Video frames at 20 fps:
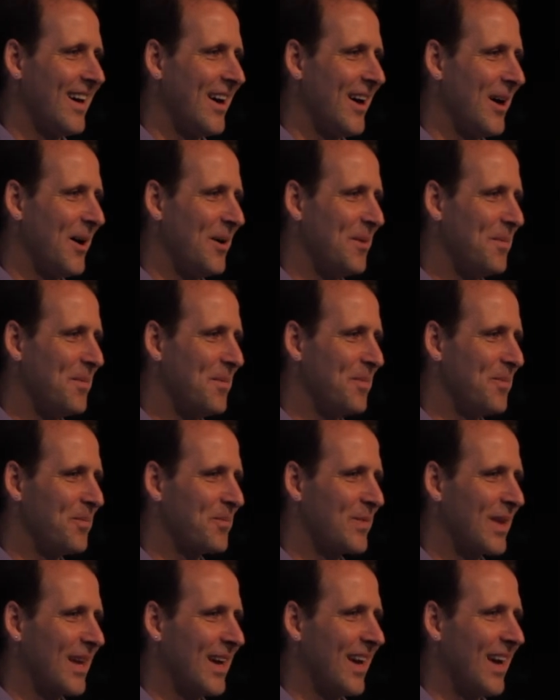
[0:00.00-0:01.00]

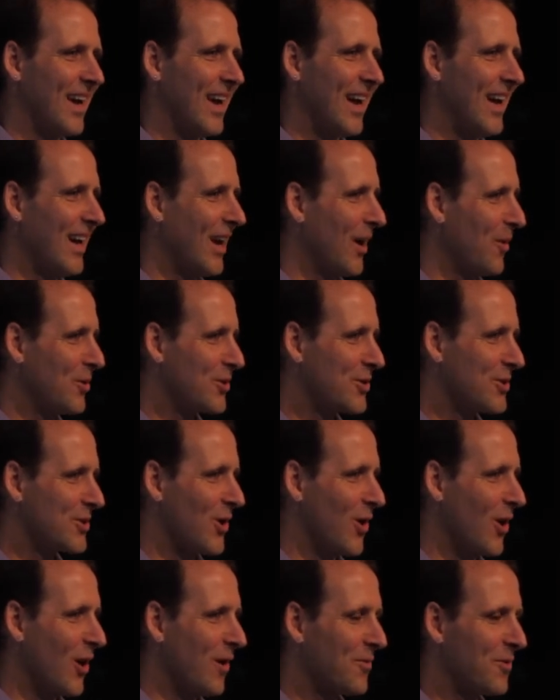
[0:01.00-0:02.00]
And I would
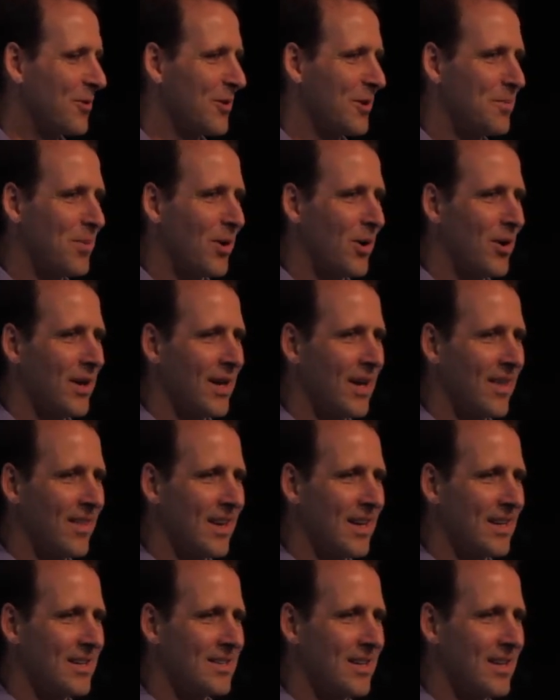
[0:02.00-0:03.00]
just offer in parting
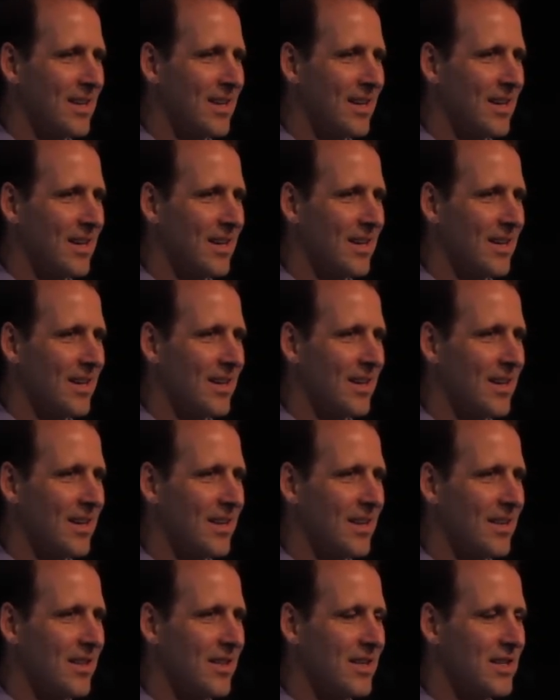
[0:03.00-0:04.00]
that
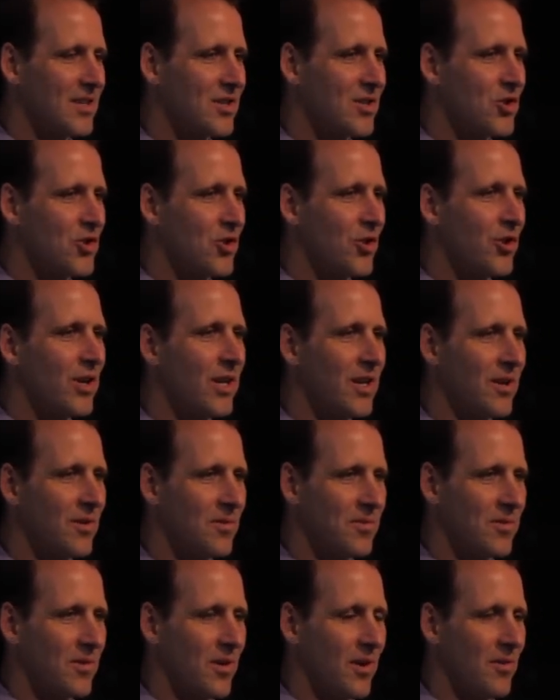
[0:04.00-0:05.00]
this journey
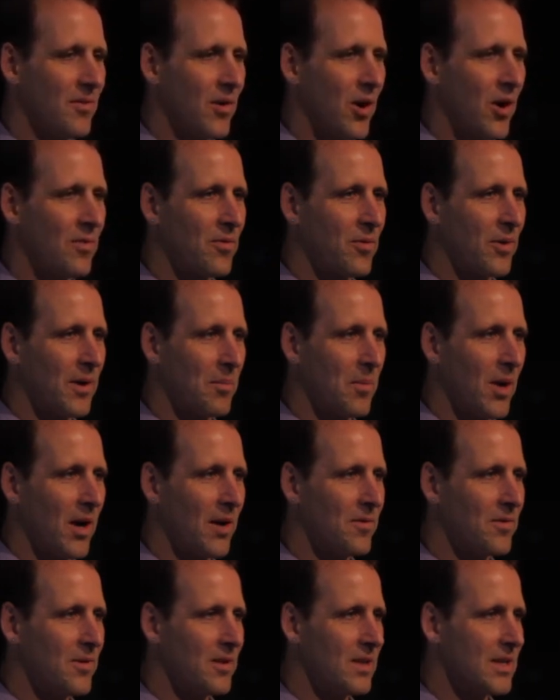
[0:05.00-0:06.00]
of offering
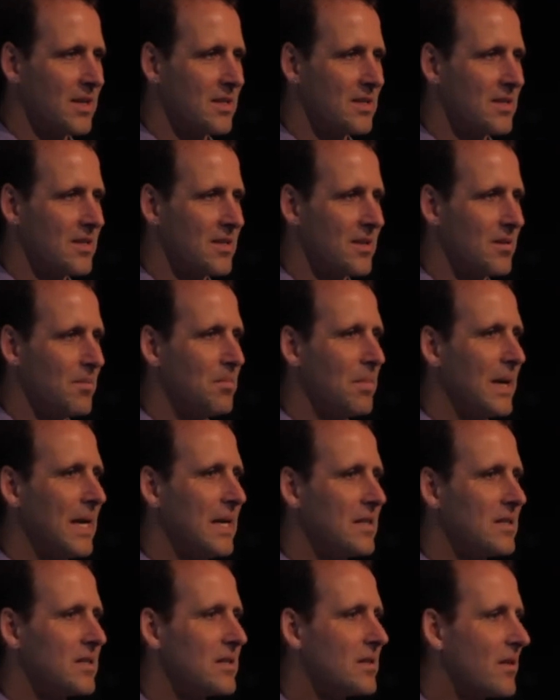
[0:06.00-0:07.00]

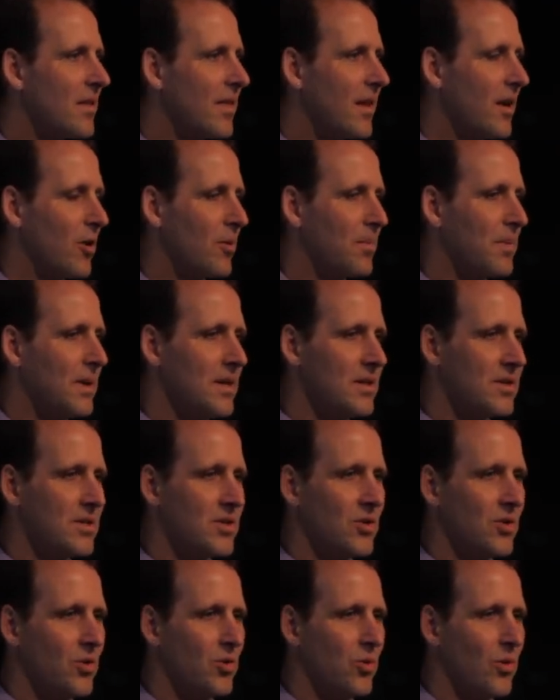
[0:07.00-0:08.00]
mindfulness-based therapies
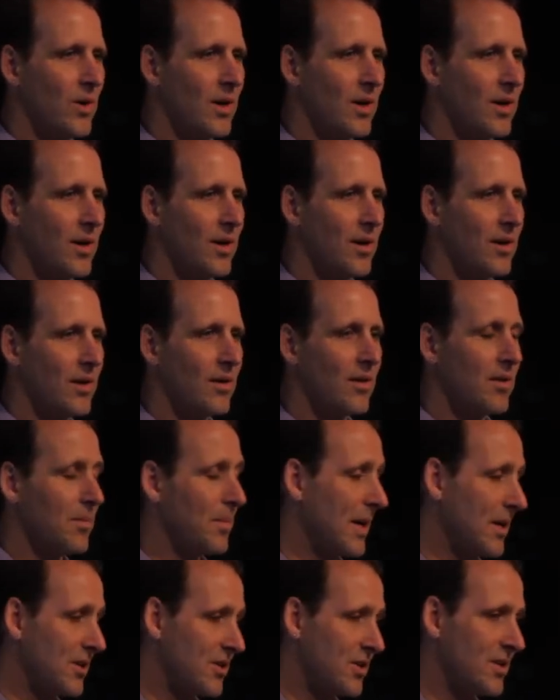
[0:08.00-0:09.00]
to the
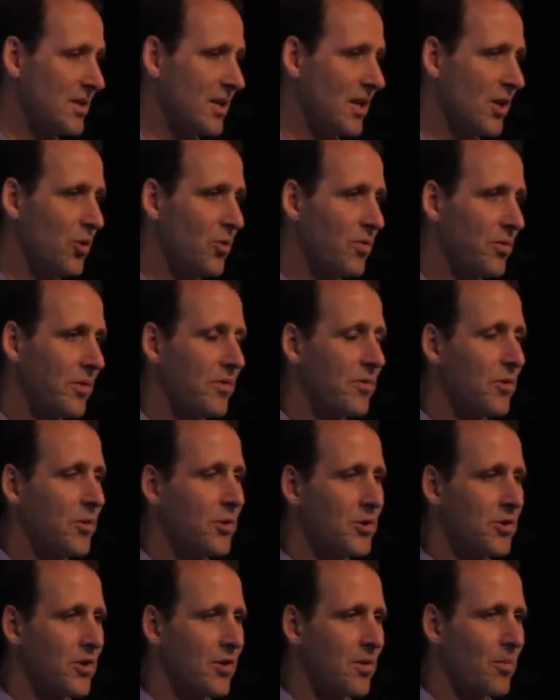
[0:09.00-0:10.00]
patients that you've
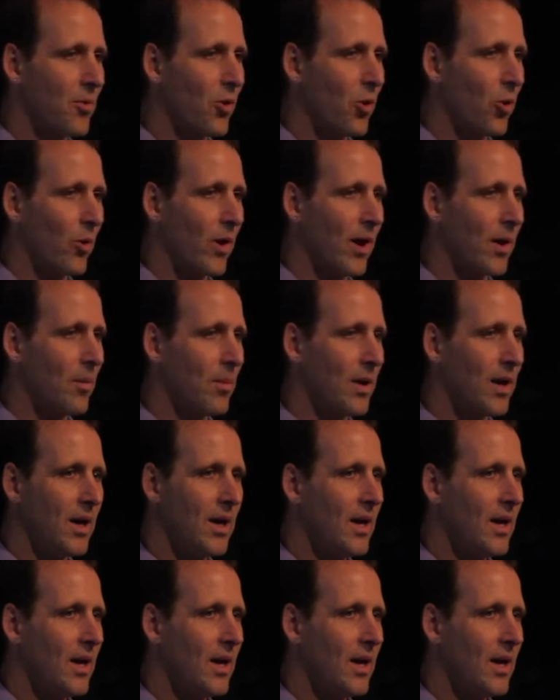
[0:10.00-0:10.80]
referred to the program